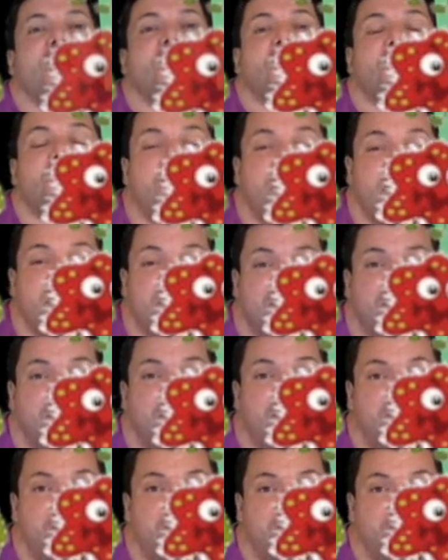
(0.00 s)

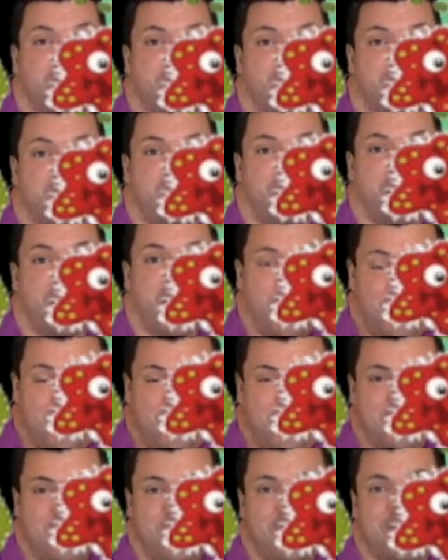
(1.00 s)

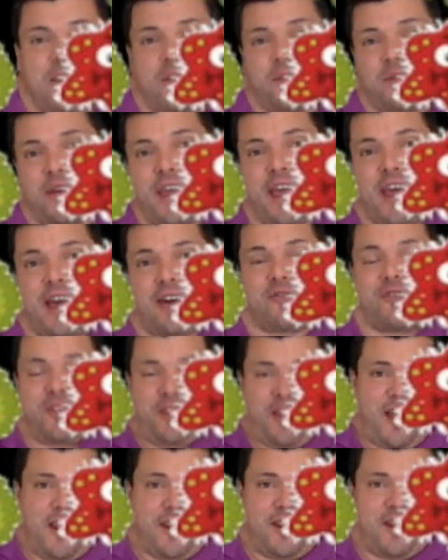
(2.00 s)
microbiota that we have
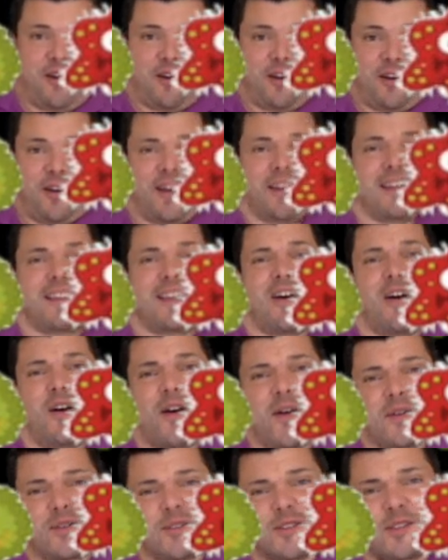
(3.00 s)
lining our gut
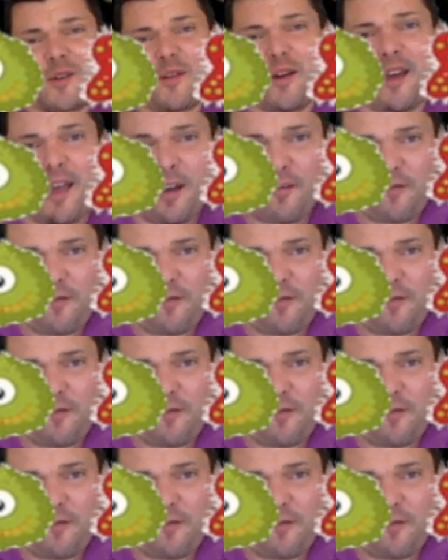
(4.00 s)
also have